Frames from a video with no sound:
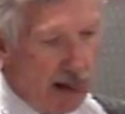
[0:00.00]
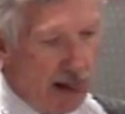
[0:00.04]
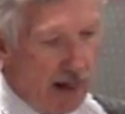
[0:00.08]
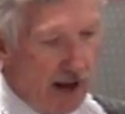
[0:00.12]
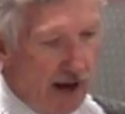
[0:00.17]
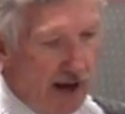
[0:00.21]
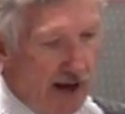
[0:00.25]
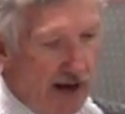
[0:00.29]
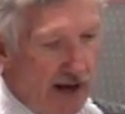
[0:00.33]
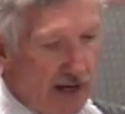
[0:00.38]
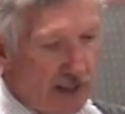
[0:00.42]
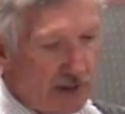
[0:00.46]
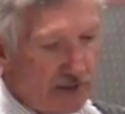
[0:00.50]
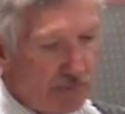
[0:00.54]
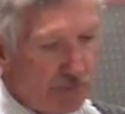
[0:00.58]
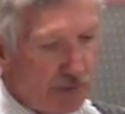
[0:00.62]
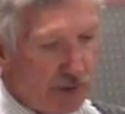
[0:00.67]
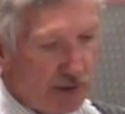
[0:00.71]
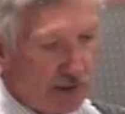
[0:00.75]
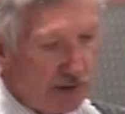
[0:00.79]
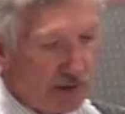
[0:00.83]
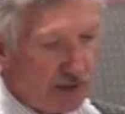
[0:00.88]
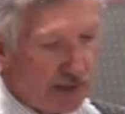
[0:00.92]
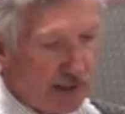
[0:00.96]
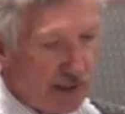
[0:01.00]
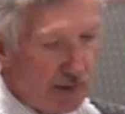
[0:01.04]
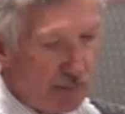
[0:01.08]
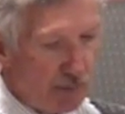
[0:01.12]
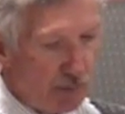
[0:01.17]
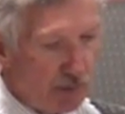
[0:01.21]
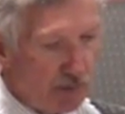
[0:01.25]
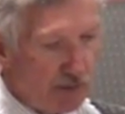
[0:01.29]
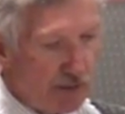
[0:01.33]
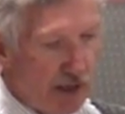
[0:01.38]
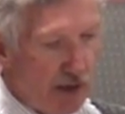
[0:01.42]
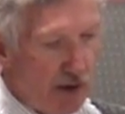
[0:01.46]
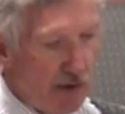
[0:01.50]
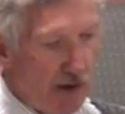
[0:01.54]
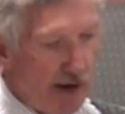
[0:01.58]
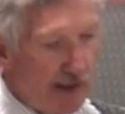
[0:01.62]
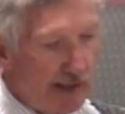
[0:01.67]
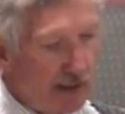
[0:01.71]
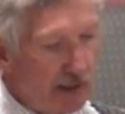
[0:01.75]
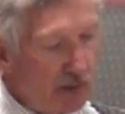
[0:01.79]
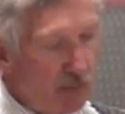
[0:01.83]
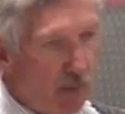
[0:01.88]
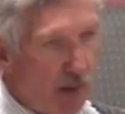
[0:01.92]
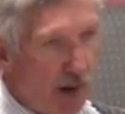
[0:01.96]
I ask for an example. Now I
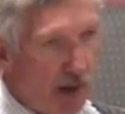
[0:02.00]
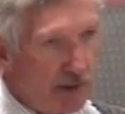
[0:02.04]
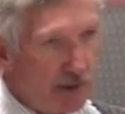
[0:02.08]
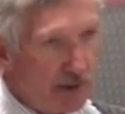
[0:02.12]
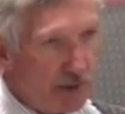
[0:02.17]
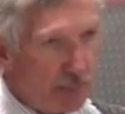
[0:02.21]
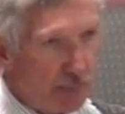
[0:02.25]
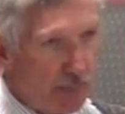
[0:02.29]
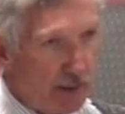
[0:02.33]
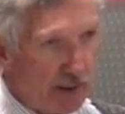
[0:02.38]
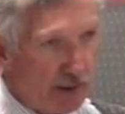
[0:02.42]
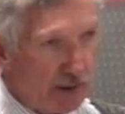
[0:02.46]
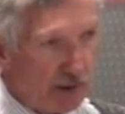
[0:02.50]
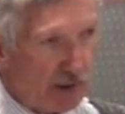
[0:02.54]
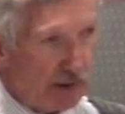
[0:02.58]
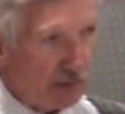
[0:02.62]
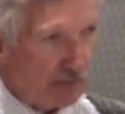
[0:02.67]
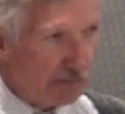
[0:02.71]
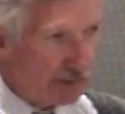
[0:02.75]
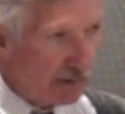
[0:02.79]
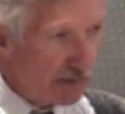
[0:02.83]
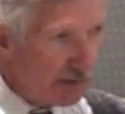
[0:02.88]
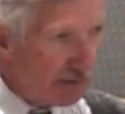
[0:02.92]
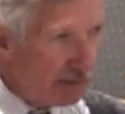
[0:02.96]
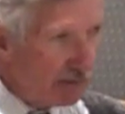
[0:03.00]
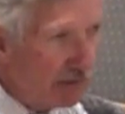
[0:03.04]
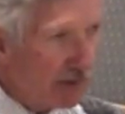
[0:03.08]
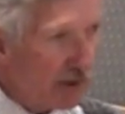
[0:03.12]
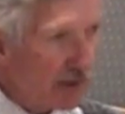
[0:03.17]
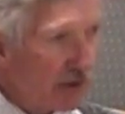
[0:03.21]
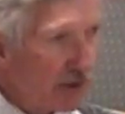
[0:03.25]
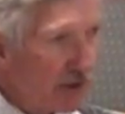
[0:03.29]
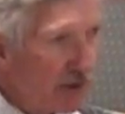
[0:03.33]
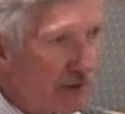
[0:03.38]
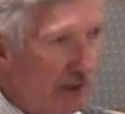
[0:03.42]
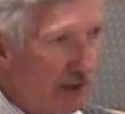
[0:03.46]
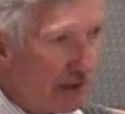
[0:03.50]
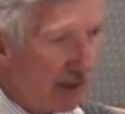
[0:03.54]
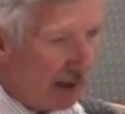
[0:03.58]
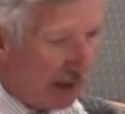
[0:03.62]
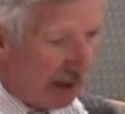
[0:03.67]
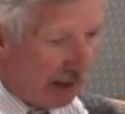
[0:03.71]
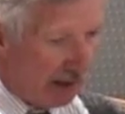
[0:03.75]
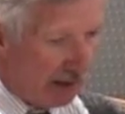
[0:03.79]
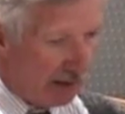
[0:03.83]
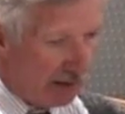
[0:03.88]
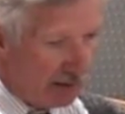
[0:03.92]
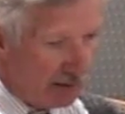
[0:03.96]
can watch the patient literally stare